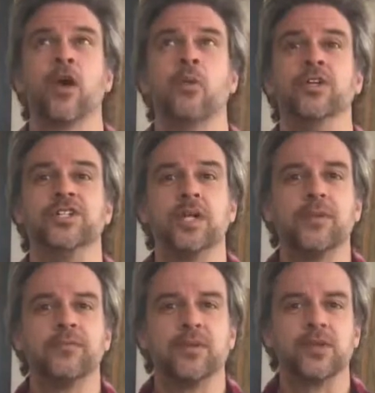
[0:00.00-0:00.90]
when she
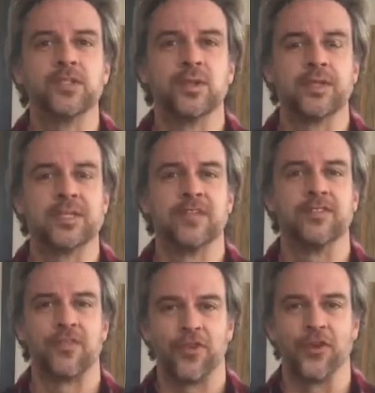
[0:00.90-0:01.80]
reveals to us in the
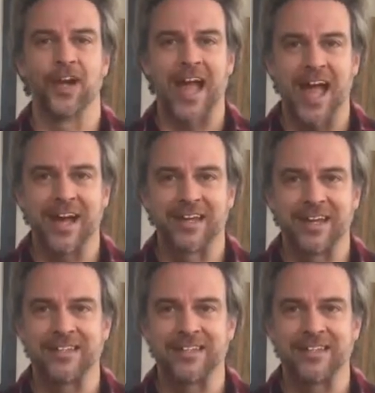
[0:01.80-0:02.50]
third act,